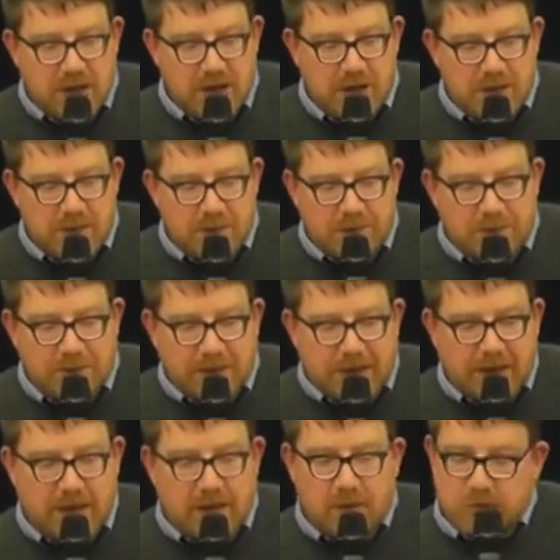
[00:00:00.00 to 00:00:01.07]

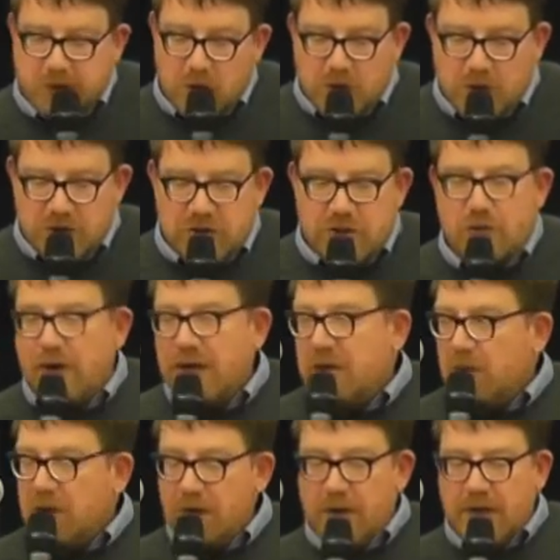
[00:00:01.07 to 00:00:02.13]
Bloggers,
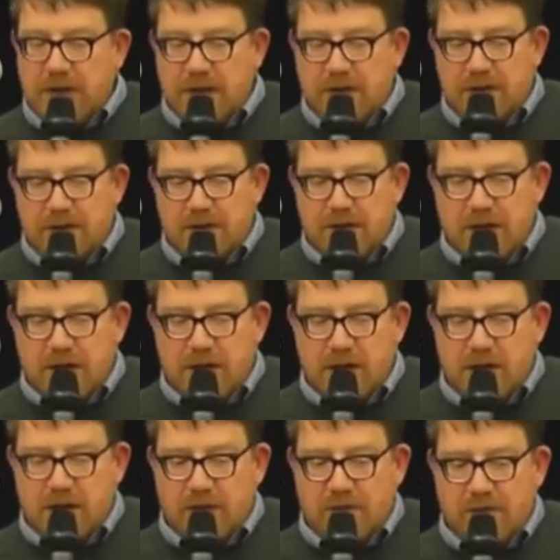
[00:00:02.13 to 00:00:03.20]
Craig Murray,
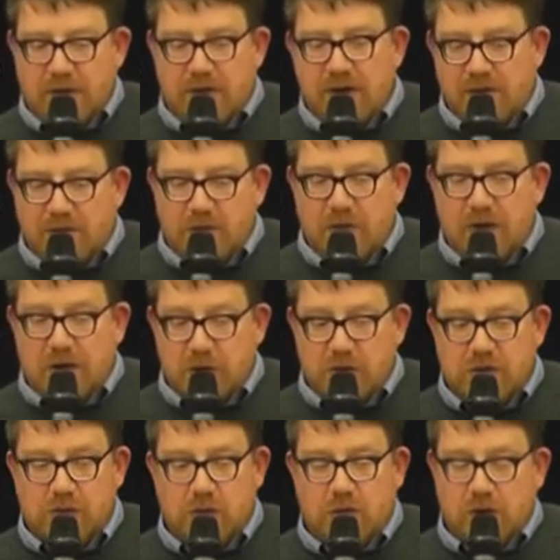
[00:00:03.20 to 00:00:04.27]
very, very
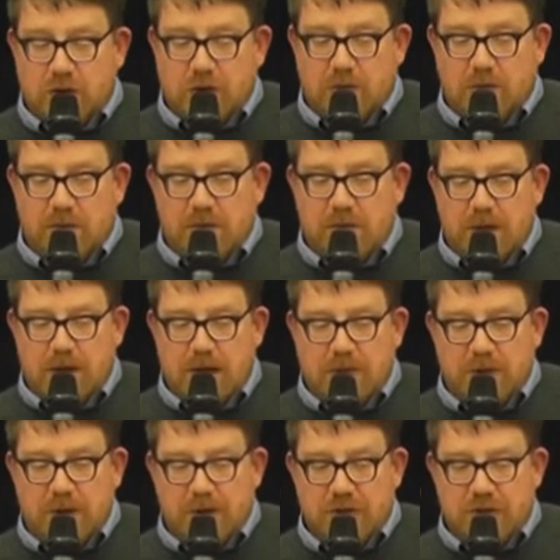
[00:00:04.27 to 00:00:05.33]
useful, good
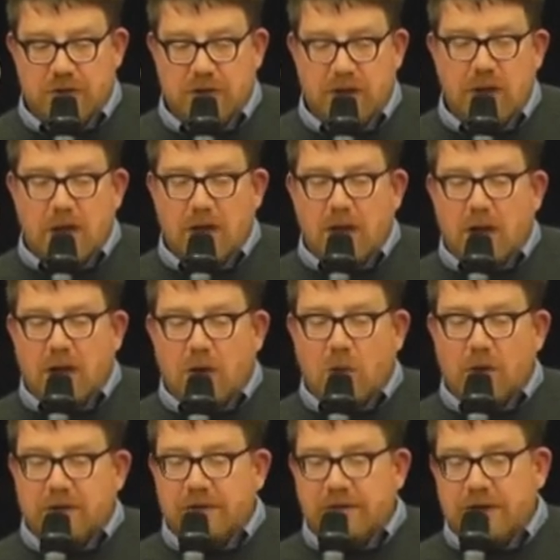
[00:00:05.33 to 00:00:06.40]
person.
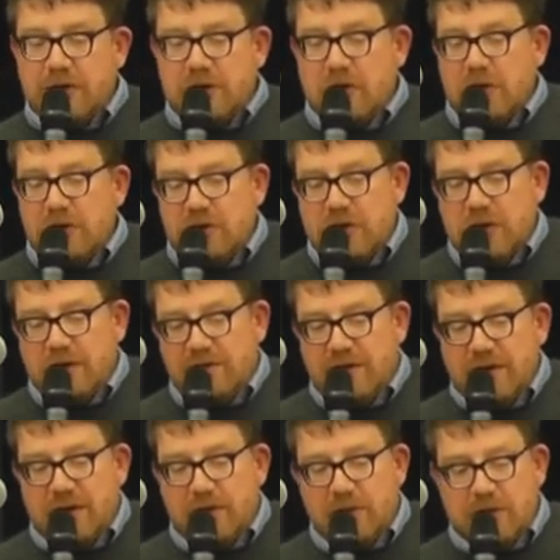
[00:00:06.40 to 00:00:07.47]
One of the things that I
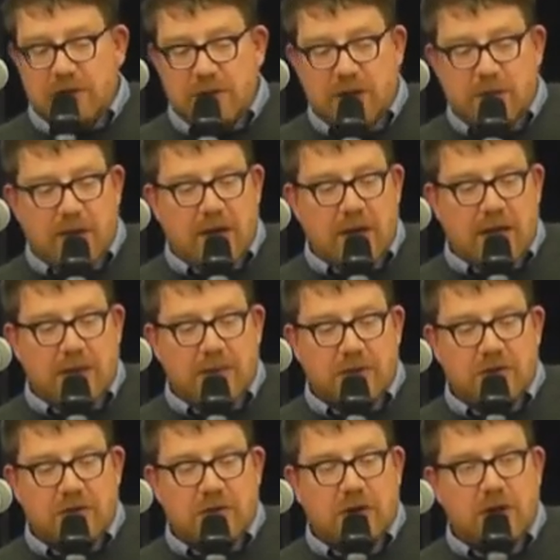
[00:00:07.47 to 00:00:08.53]
found out recently about him
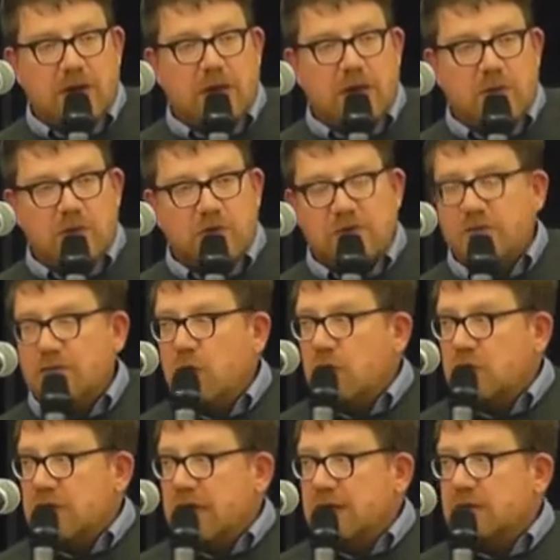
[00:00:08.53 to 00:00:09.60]
is that he was
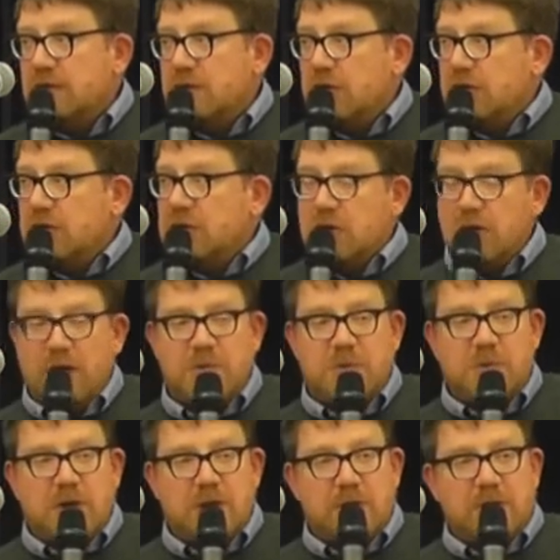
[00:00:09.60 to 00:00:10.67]
contacted 30 times
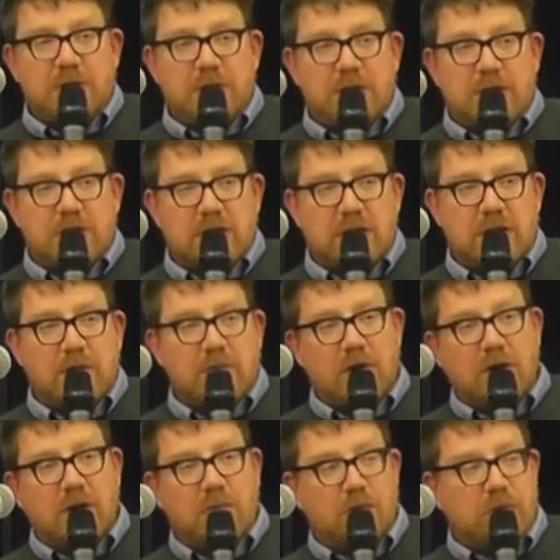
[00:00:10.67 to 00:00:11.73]
by the BBC,
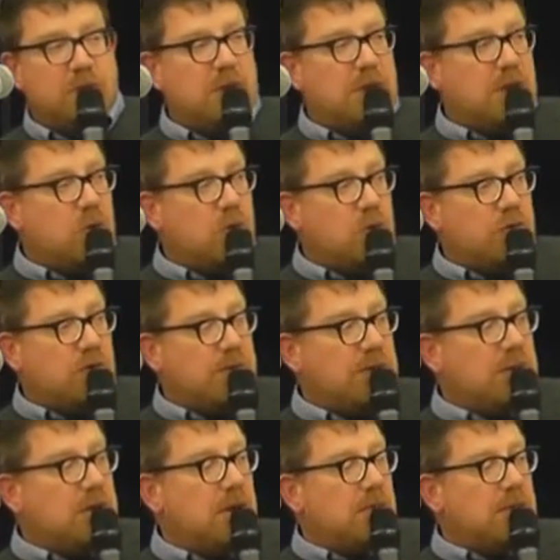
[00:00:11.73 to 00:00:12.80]
by ordinary
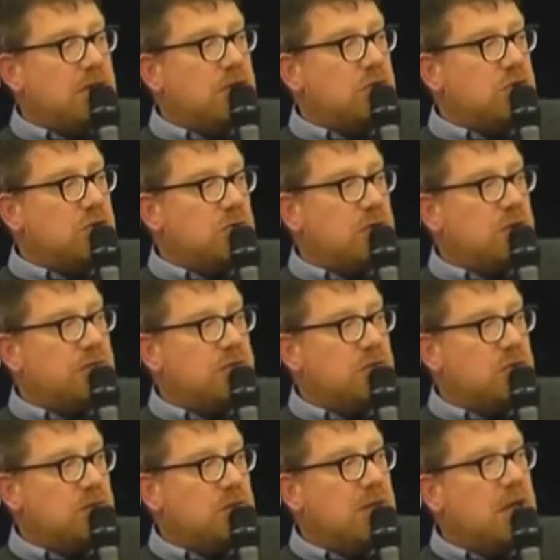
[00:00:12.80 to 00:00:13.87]
people like me who used to work
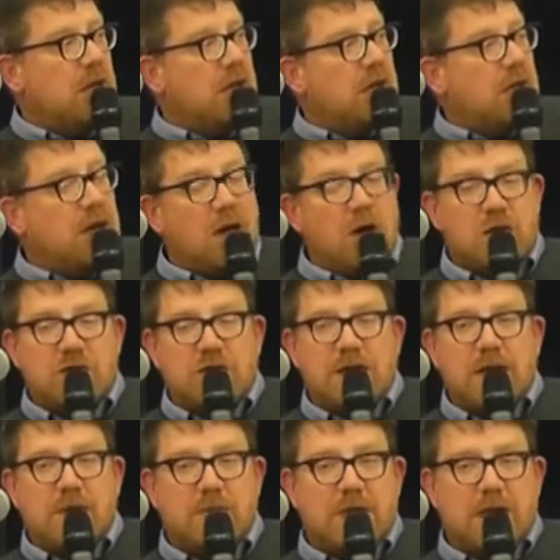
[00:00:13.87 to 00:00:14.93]
for them, asked to
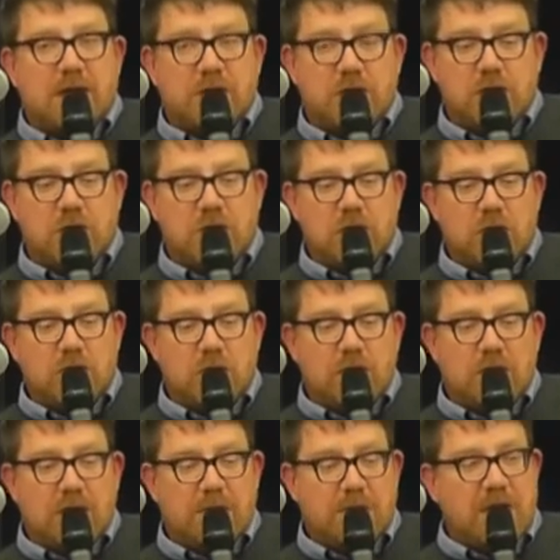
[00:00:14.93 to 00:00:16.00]
come down
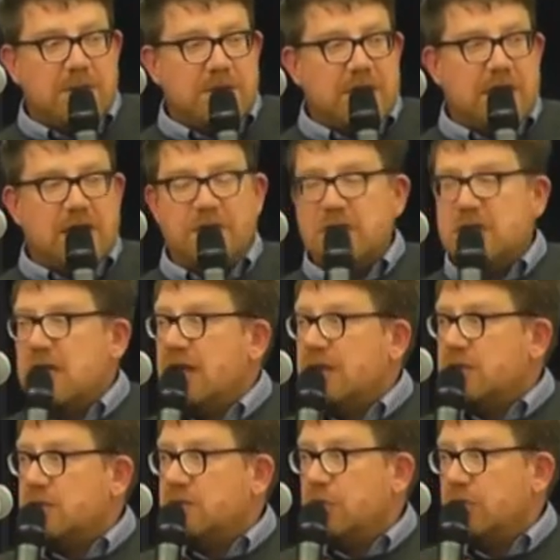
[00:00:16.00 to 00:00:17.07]
to maybe even
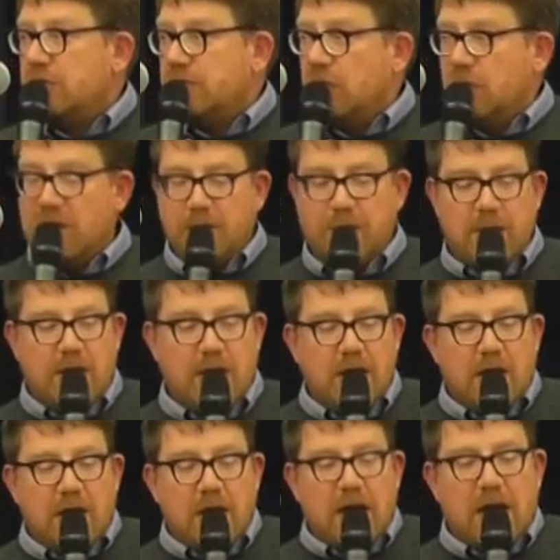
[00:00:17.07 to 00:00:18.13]
taxis booked for him.
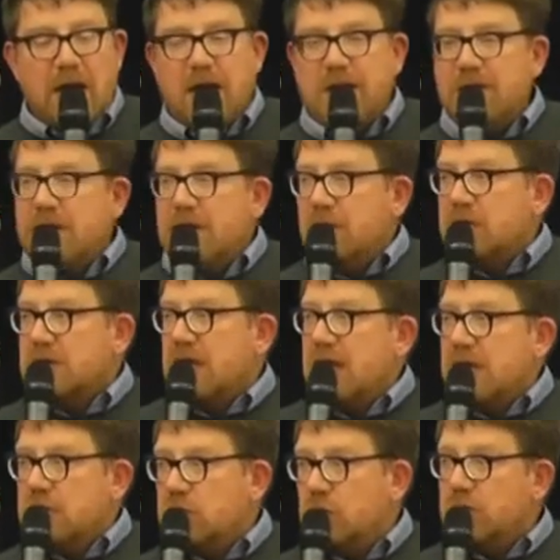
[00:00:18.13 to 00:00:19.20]
And then it was
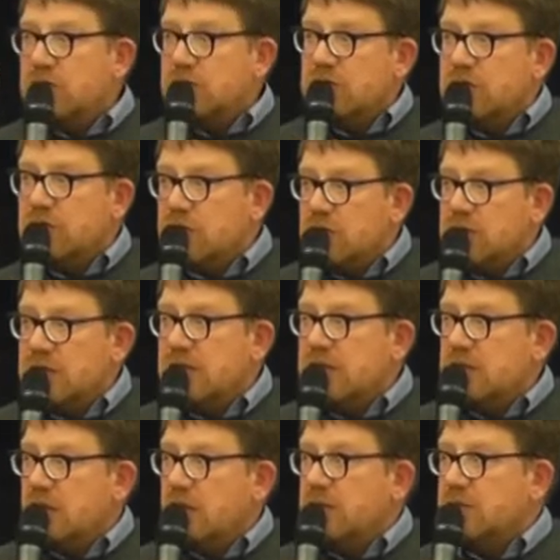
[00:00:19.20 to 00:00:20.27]
cancelled. This is 30
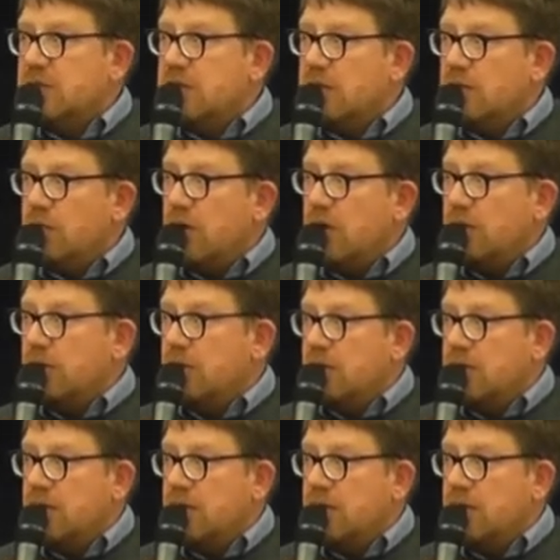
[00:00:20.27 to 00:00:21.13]
times in a row.